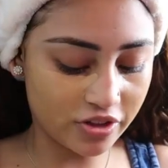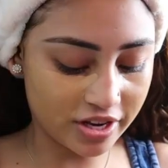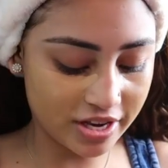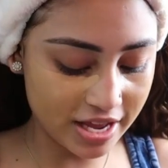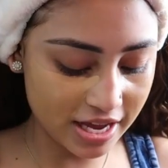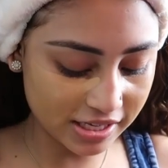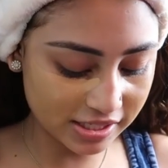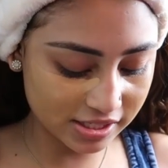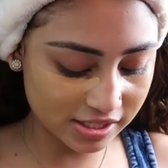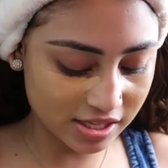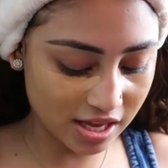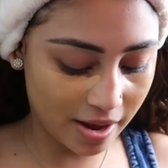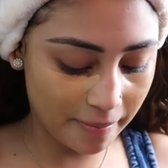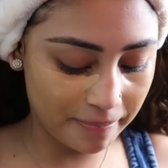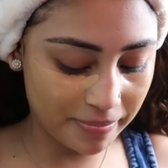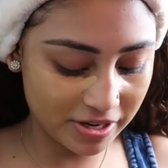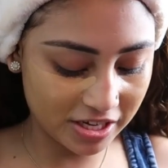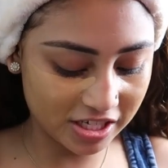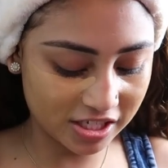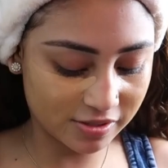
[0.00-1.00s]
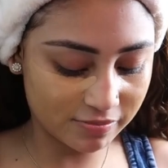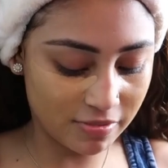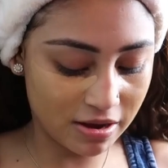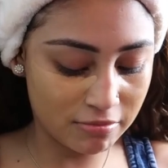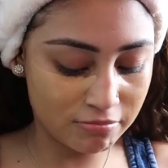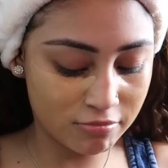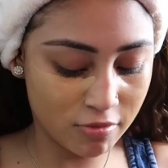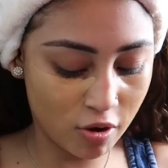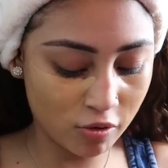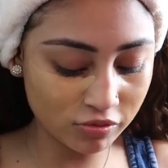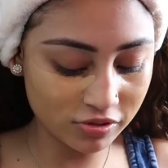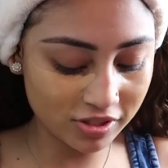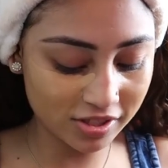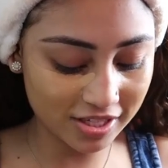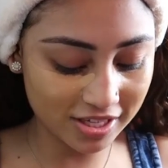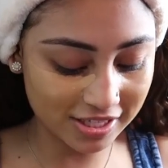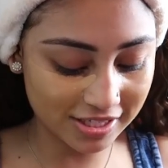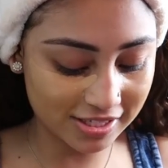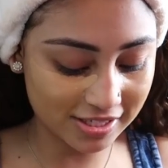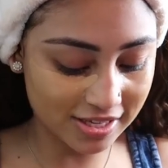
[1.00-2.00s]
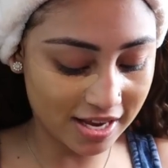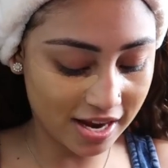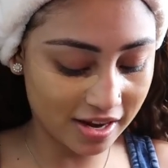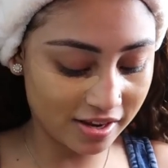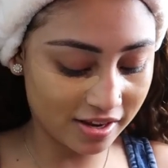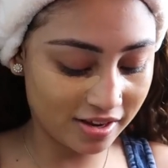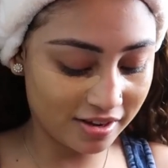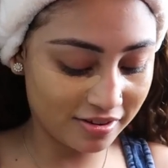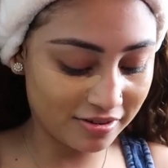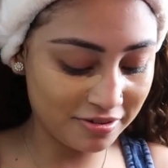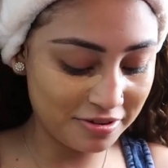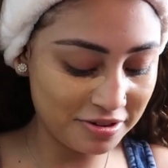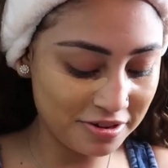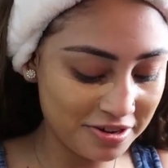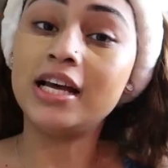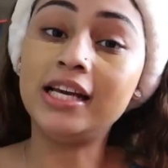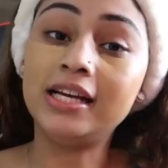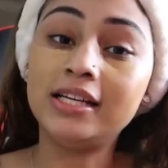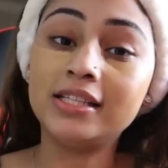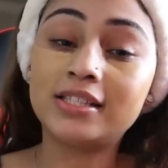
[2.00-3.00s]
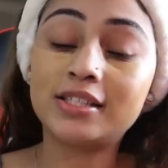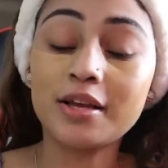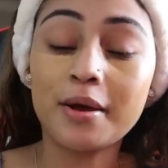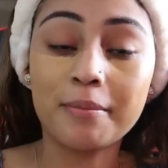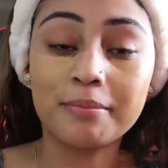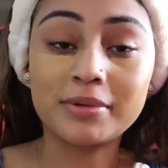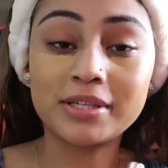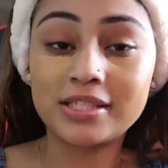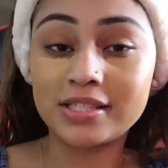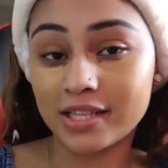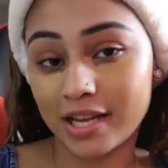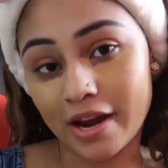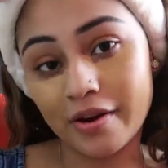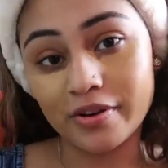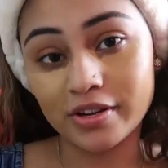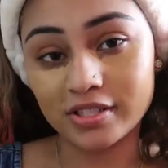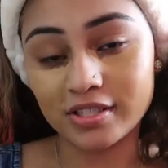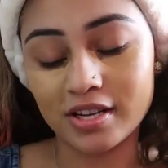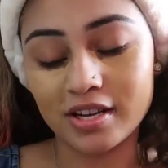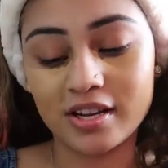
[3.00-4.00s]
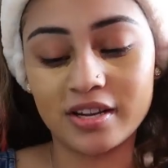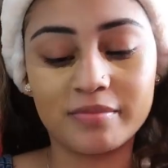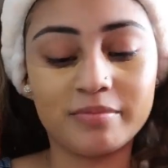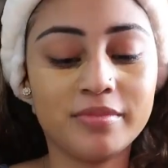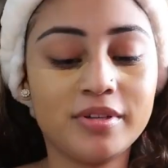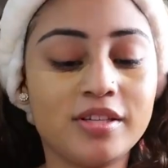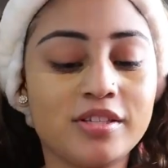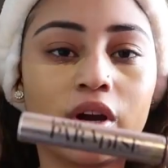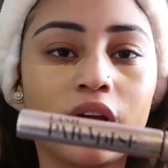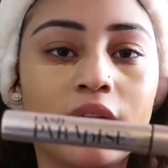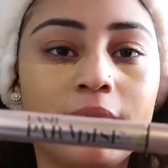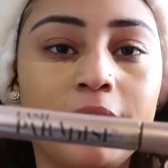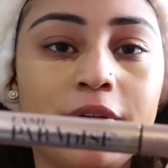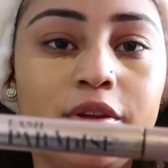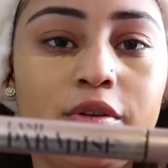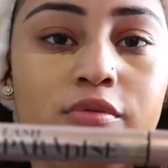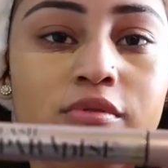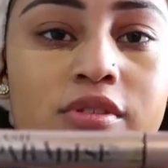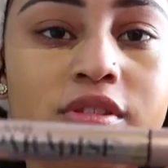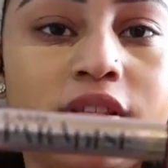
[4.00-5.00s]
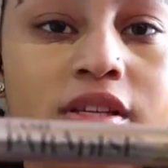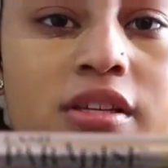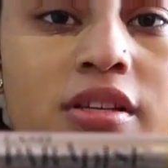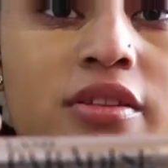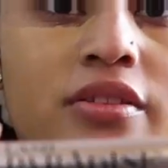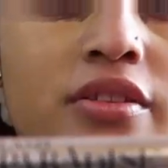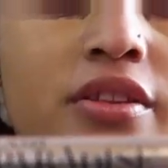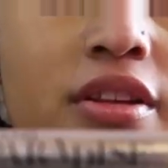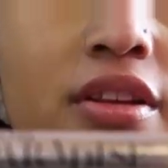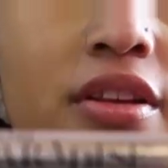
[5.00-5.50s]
the next step is my most exciting. It's mascara time. We're gonna be using